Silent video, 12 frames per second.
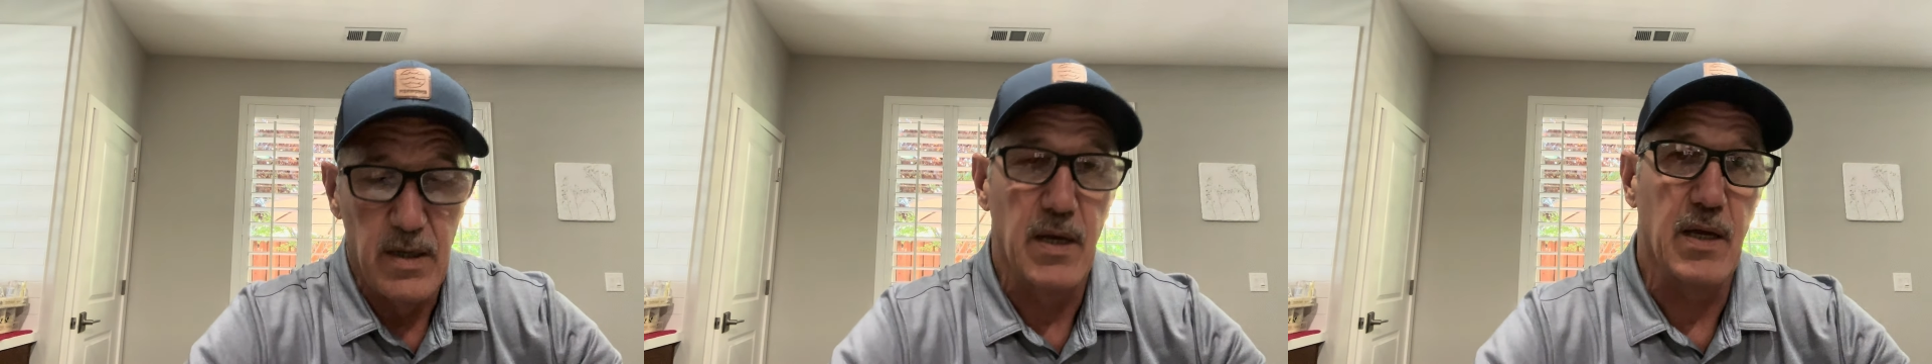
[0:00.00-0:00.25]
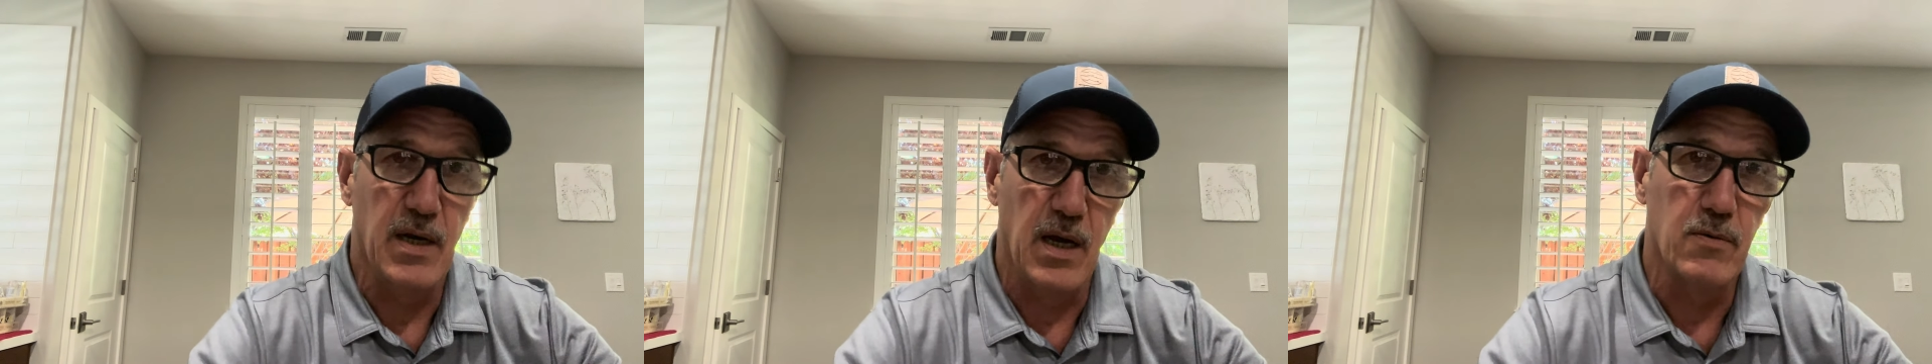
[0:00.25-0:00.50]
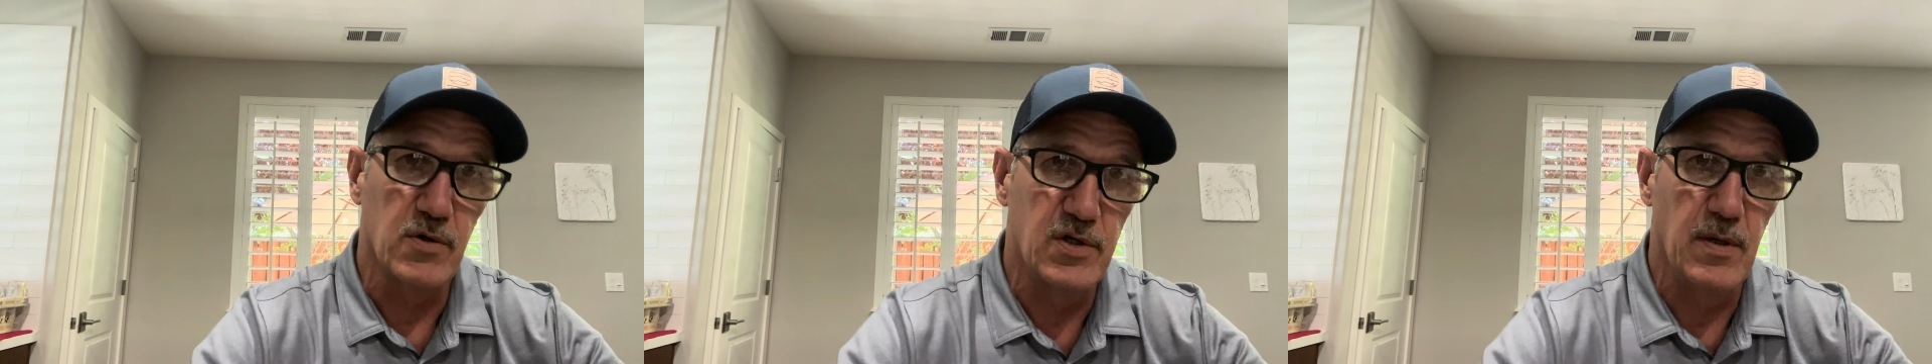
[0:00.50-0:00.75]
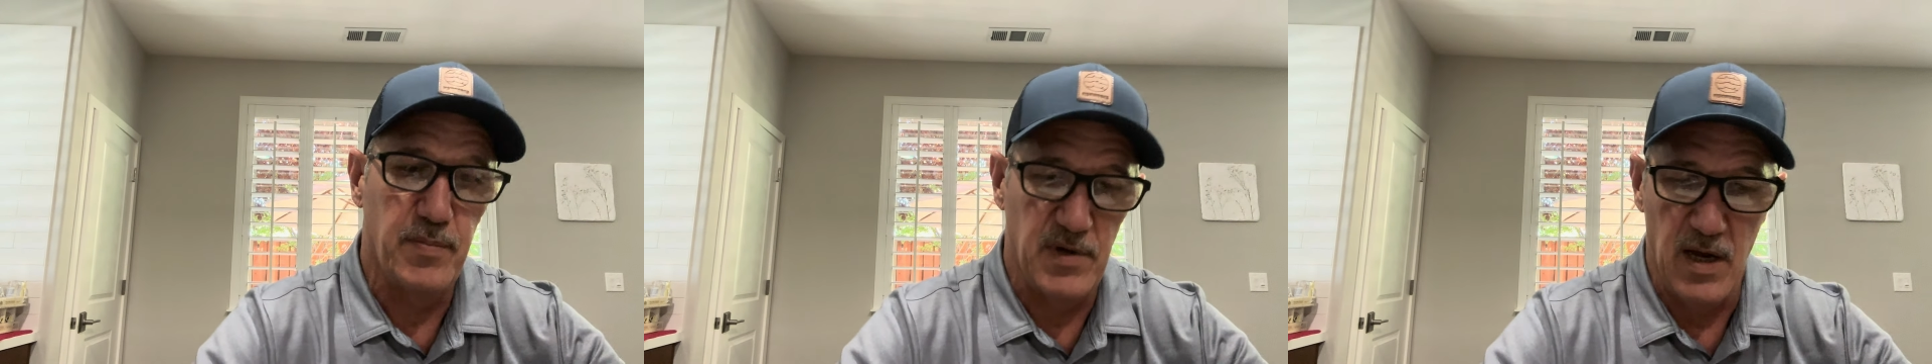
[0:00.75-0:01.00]
and I will
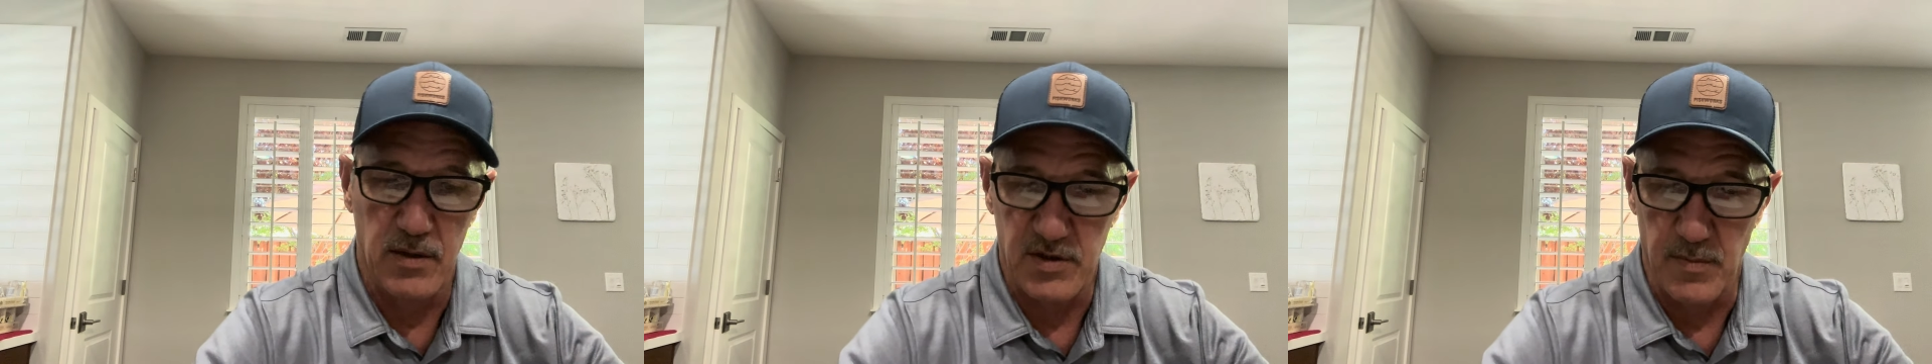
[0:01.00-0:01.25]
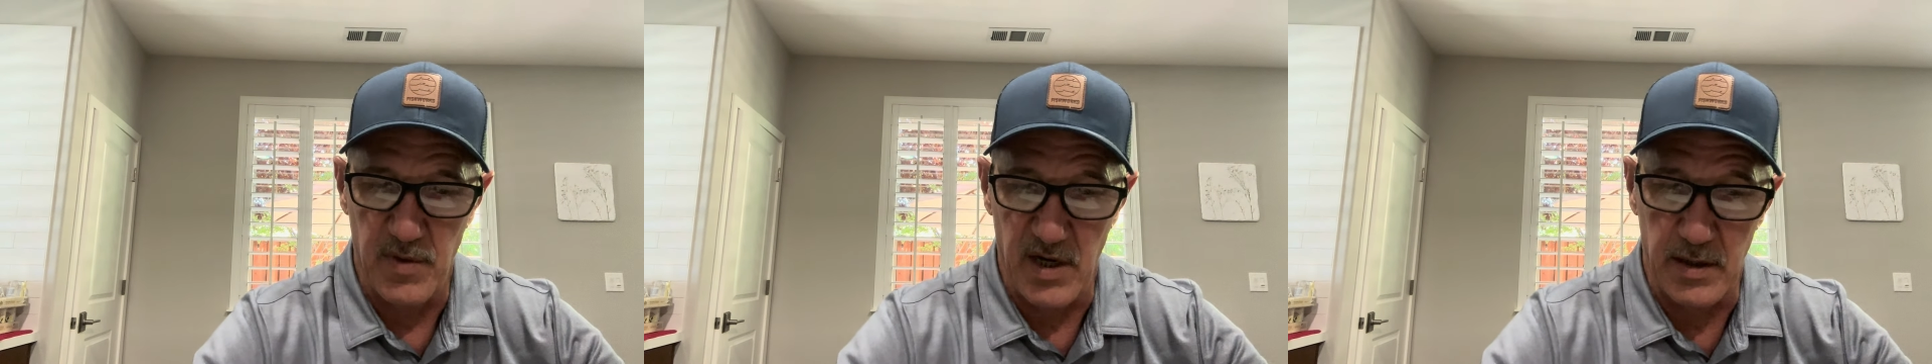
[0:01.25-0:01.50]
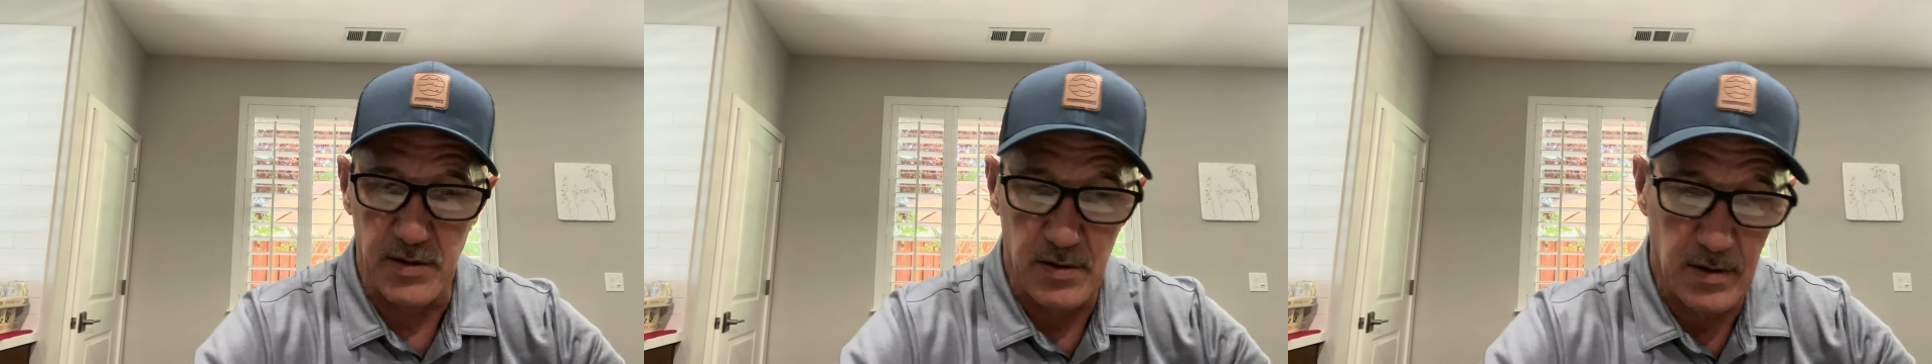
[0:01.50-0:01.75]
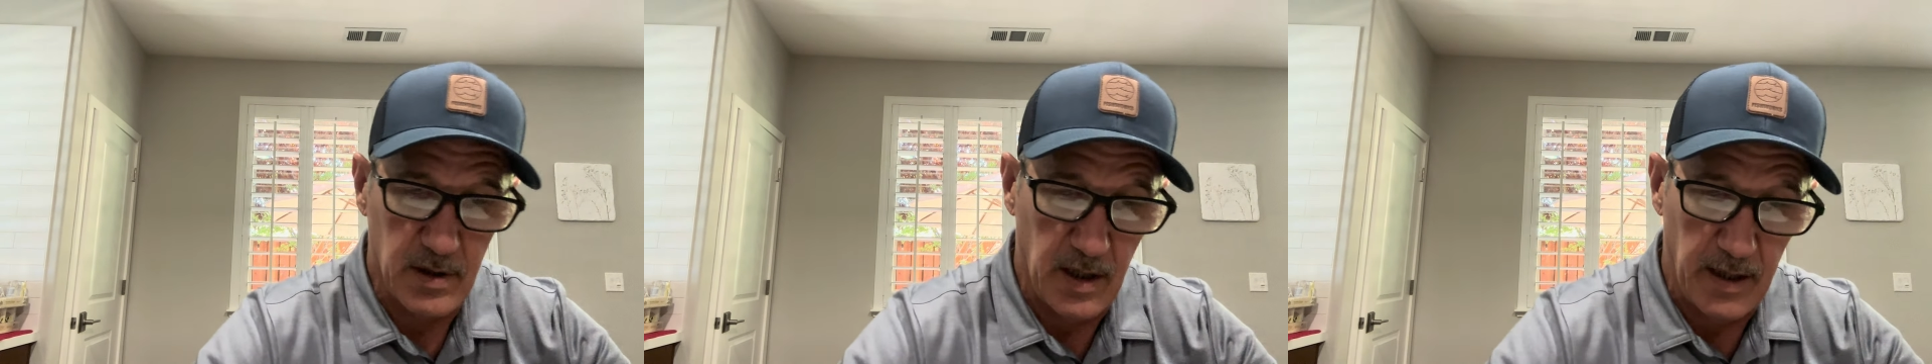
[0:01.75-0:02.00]
ship you out some baits,
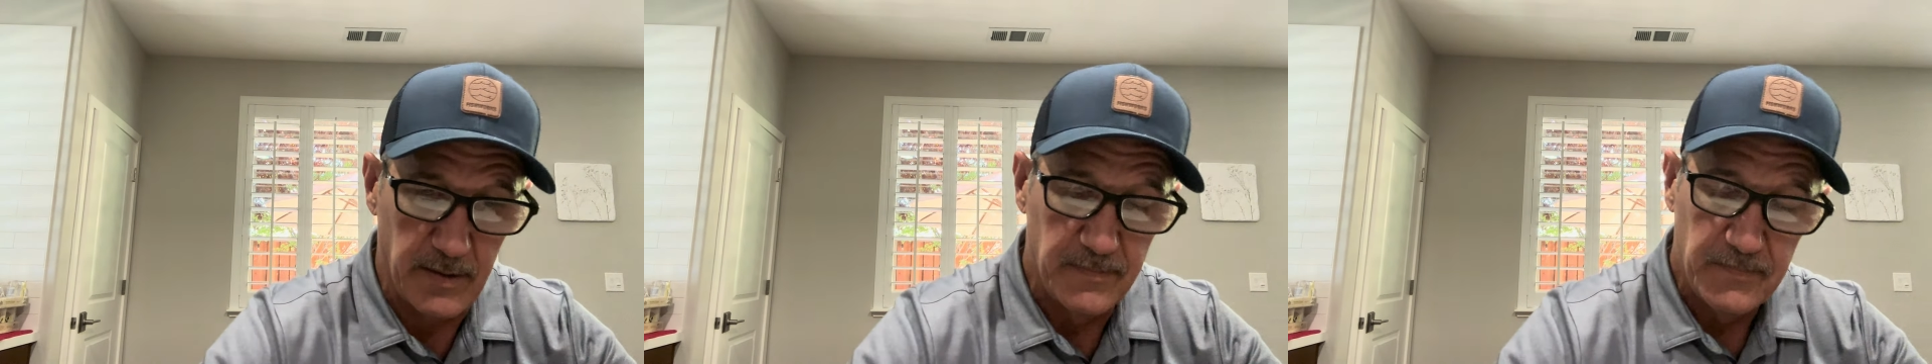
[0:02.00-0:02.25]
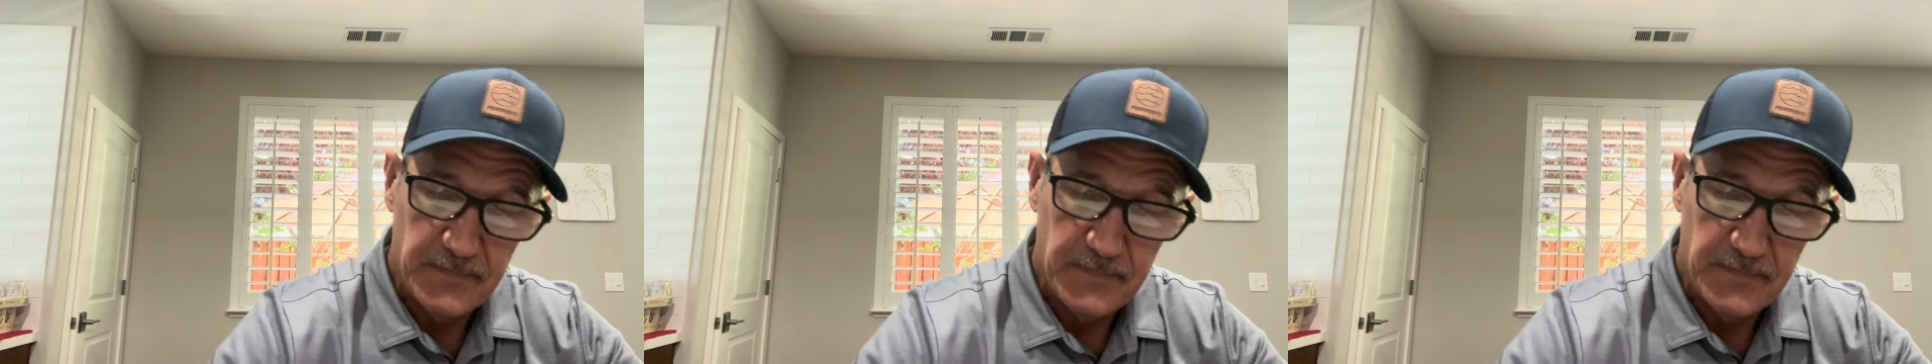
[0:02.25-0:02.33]
okay?